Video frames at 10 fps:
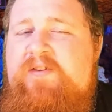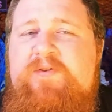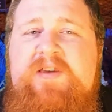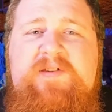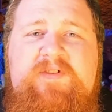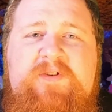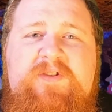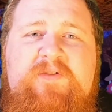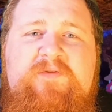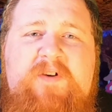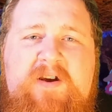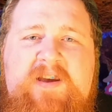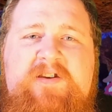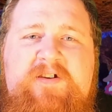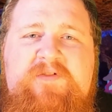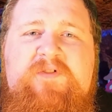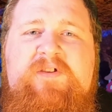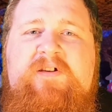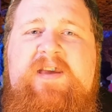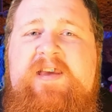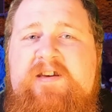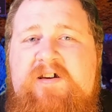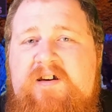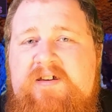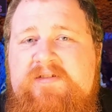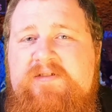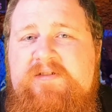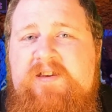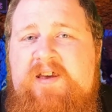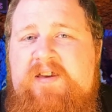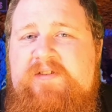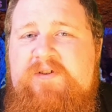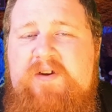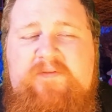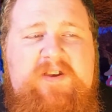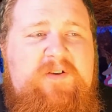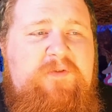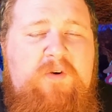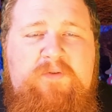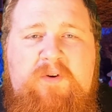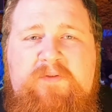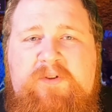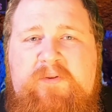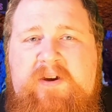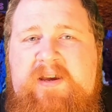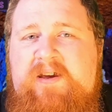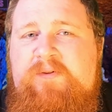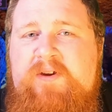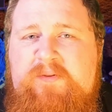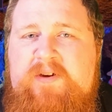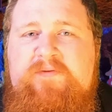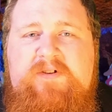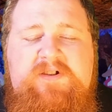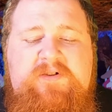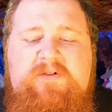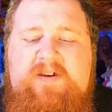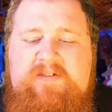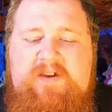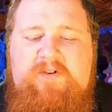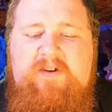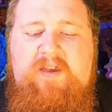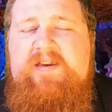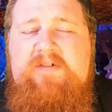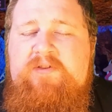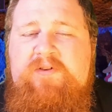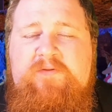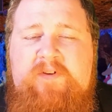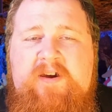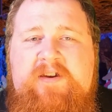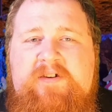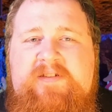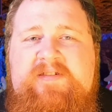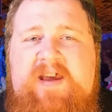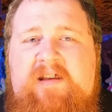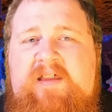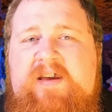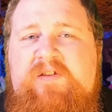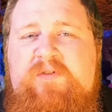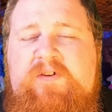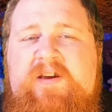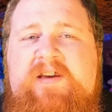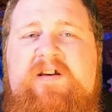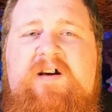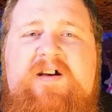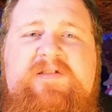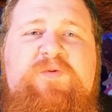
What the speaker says: So even though they're very good for their ink costs, so you have like a 4/4 for 3, a 3/3 for 2, etc. Even though they're very good stat lines for their ink costs,